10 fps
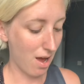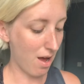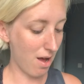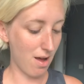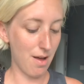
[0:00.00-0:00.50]

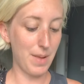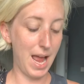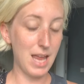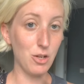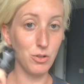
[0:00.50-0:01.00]

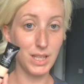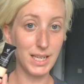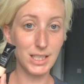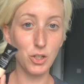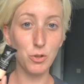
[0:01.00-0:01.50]
I
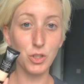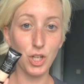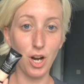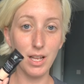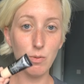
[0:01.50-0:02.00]
still use
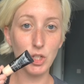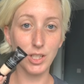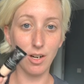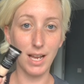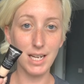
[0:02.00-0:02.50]
Scarlet, which
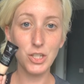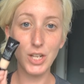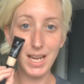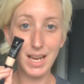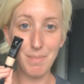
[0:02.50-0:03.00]
is our lightest
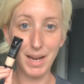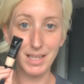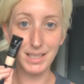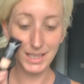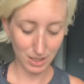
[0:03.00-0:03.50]
shade, in my
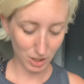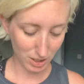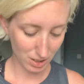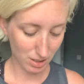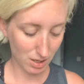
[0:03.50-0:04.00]
concealer,
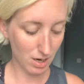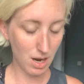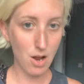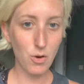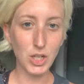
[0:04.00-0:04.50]

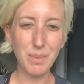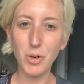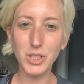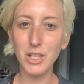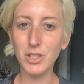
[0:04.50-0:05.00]
which I
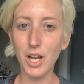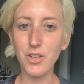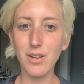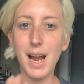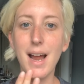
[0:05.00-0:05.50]
mostly use
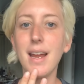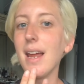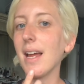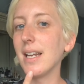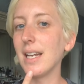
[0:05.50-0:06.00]
under eye
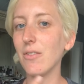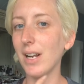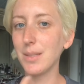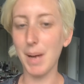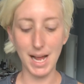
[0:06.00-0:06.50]
and any
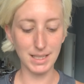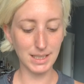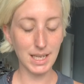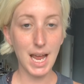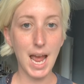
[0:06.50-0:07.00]
red spots,
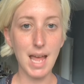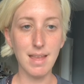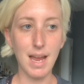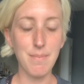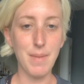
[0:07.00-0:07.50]
and
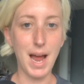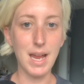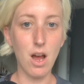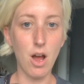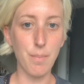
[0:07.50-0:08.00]
then
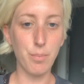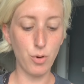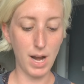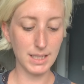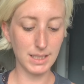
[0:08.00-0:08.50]
my
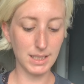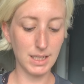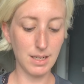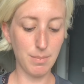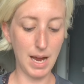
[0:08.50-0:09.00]

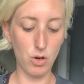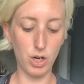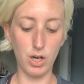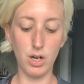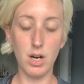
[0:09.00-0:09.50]
pressed
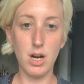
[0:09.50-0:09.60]
powder